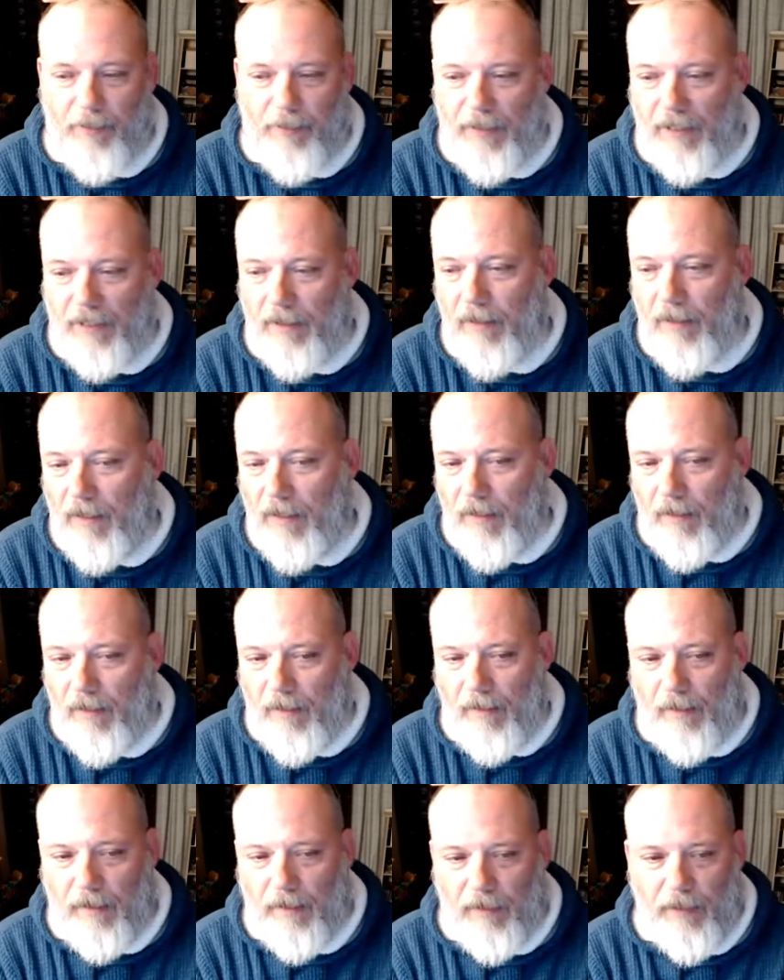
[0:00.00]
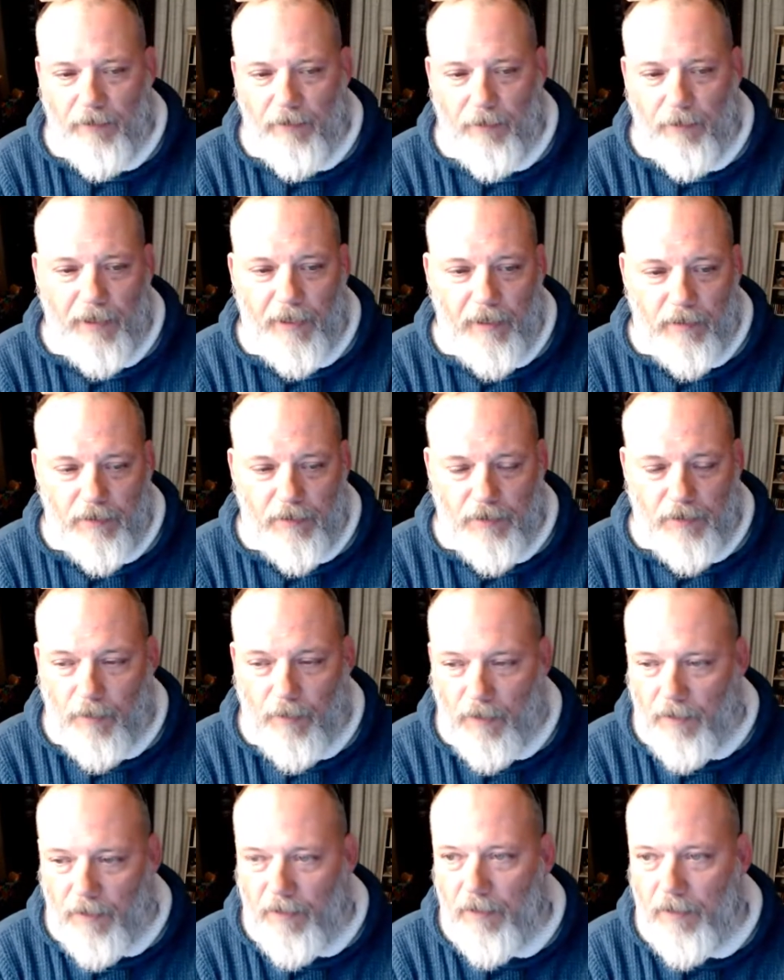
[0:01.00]
I mean, everybody goes to
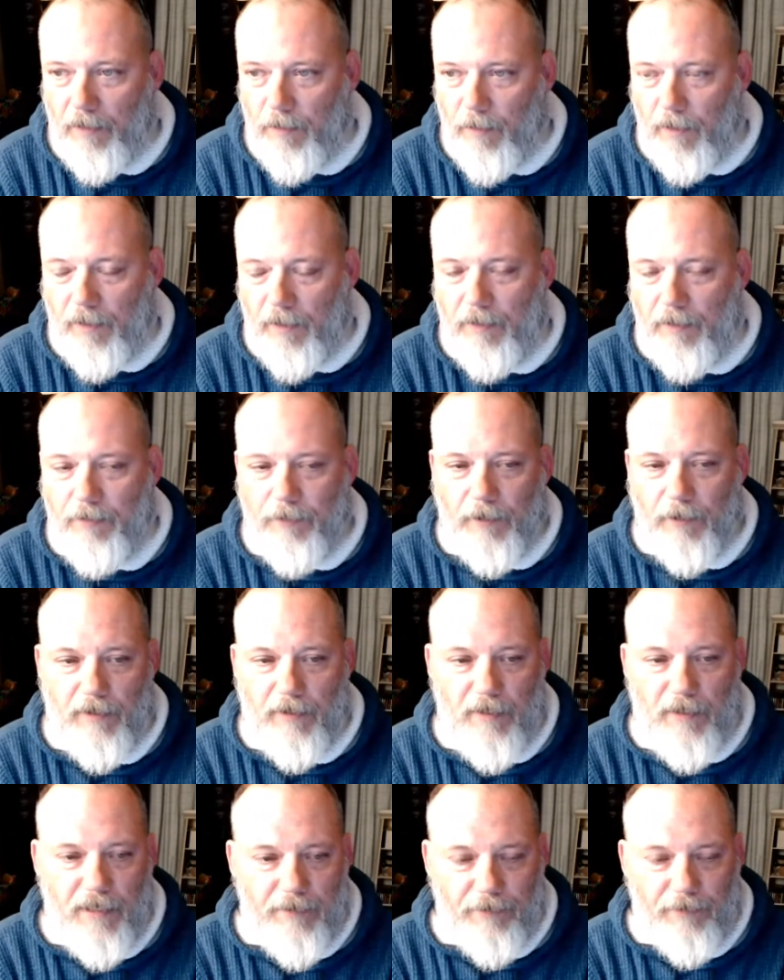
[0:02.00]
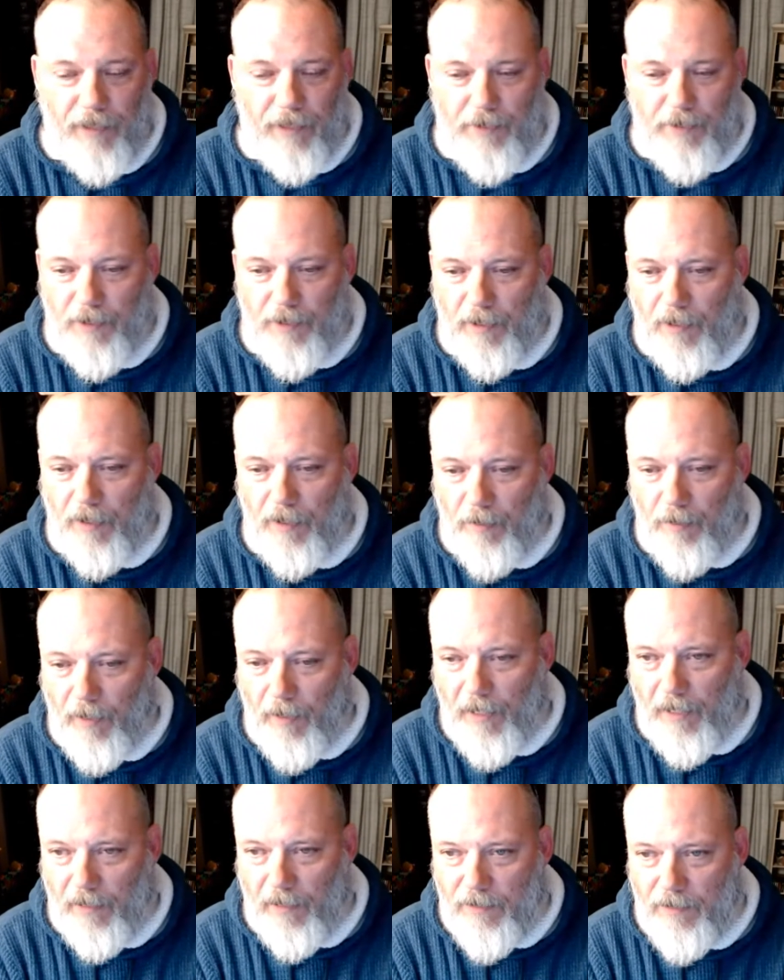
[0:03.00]
work and they're working for a deflationary
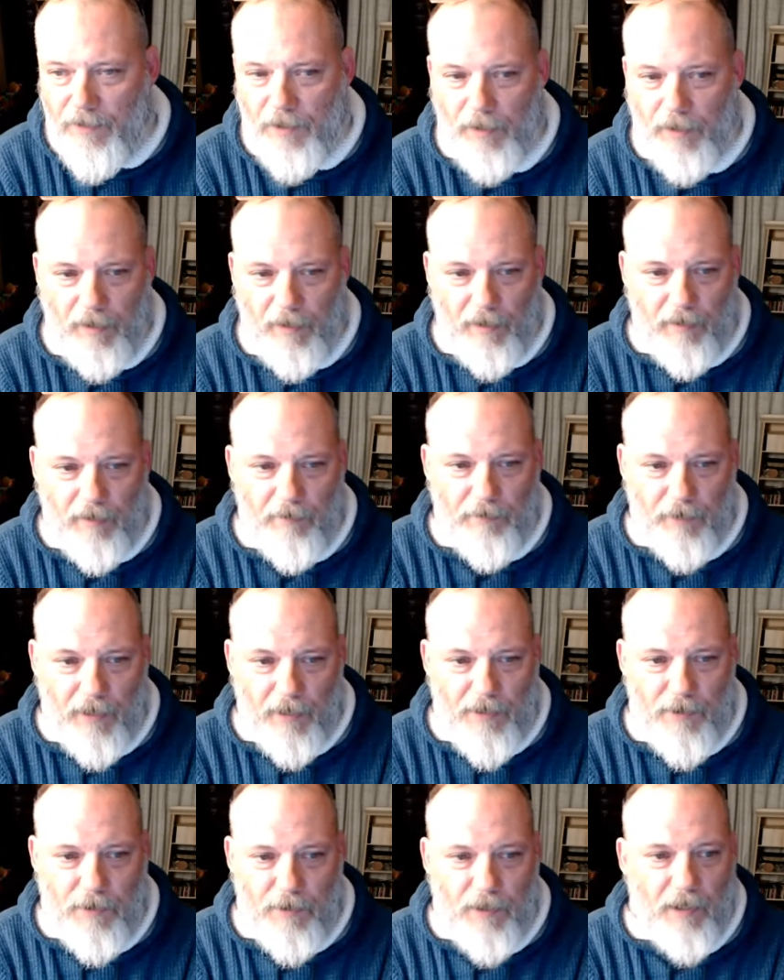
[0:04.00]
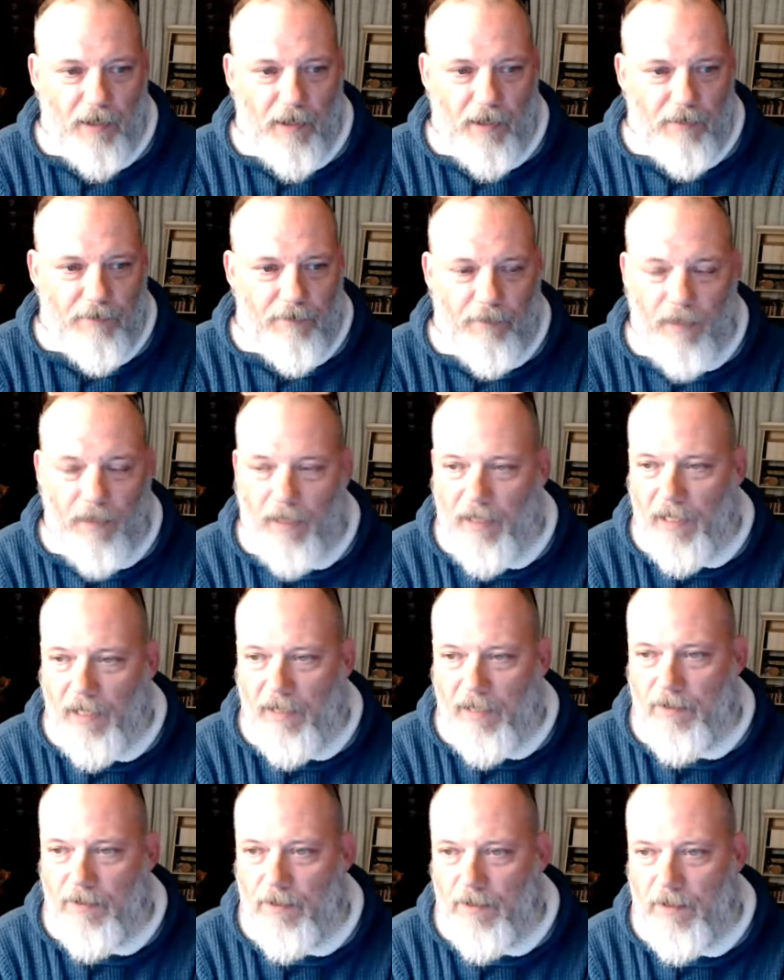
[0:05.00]
wage and an inflationary
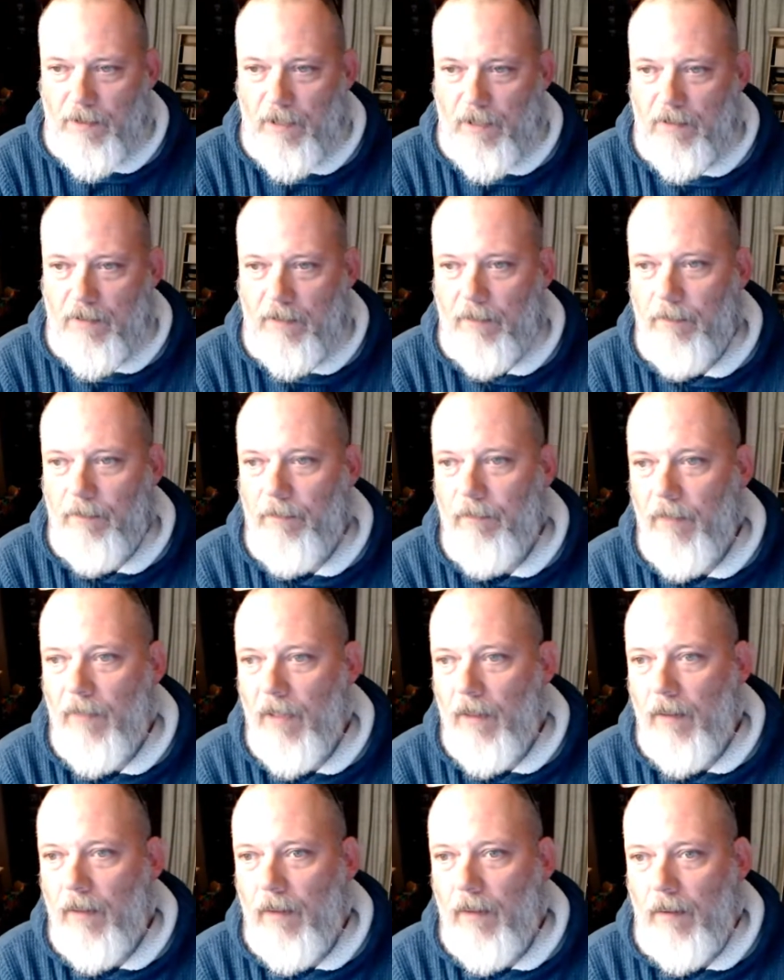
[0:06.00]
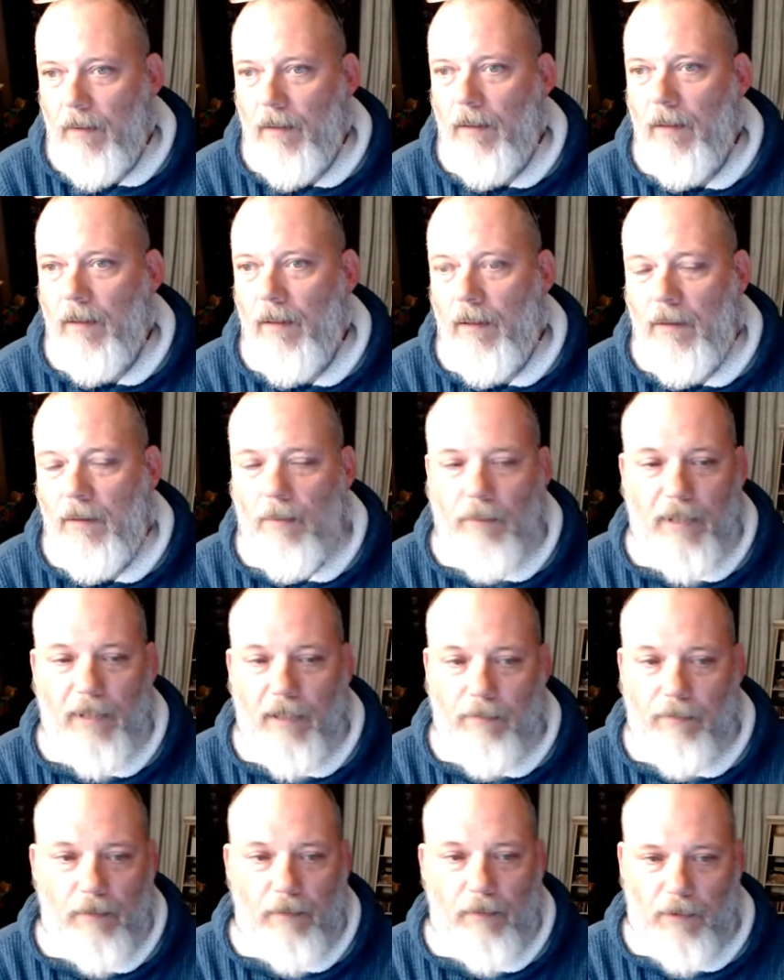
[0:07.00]
financial system that we
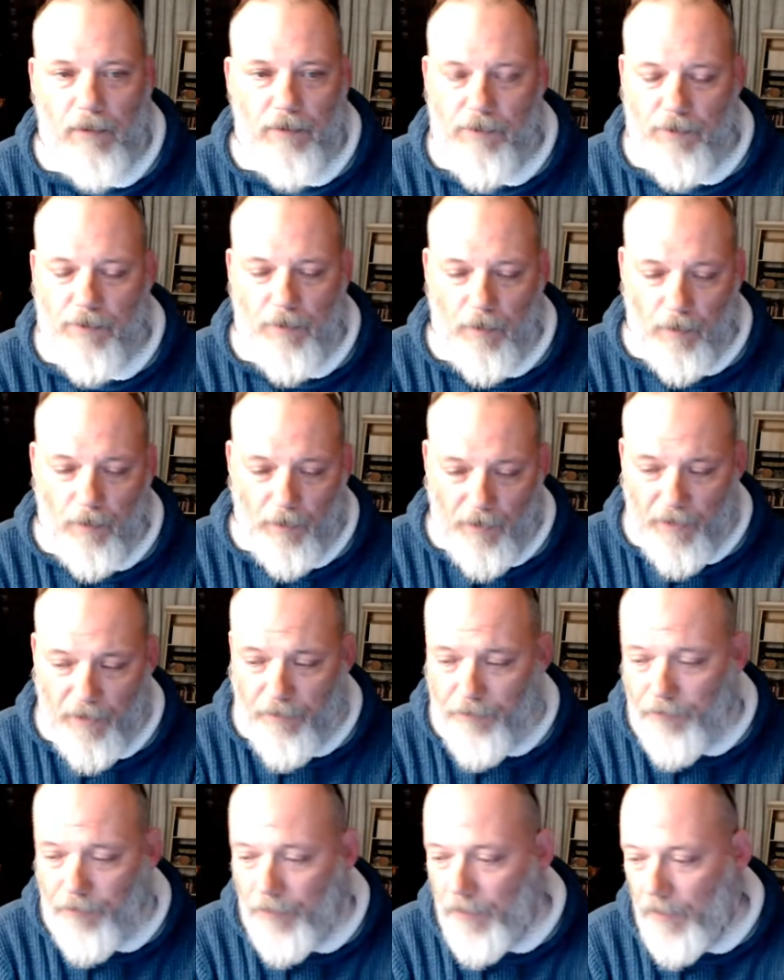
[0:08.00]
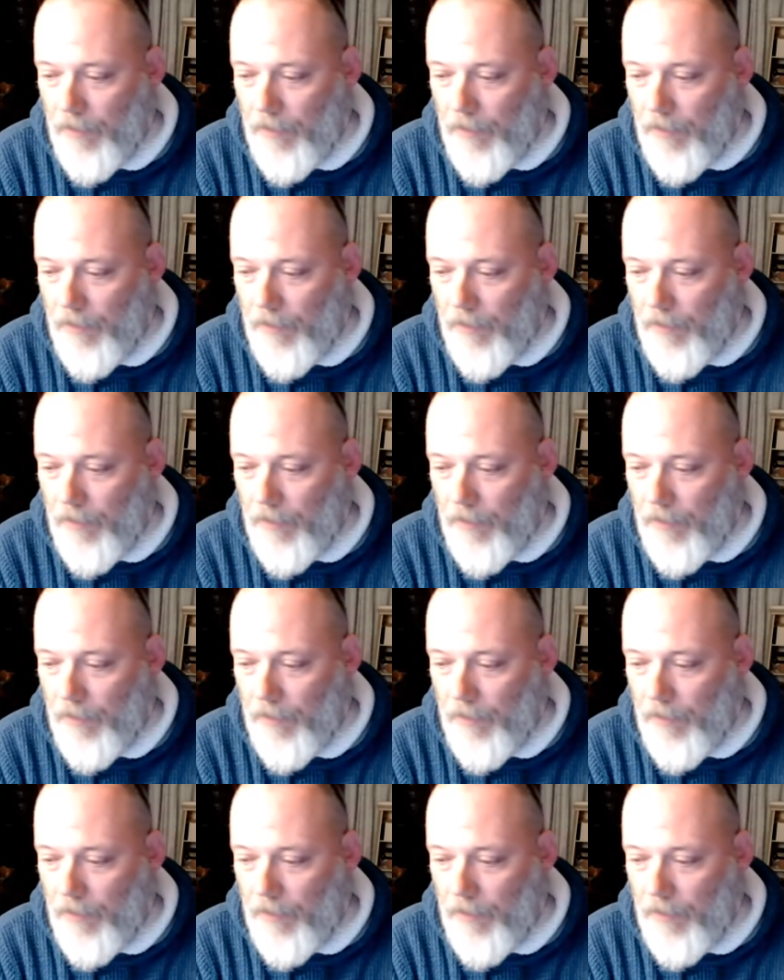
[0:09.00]
have no control of.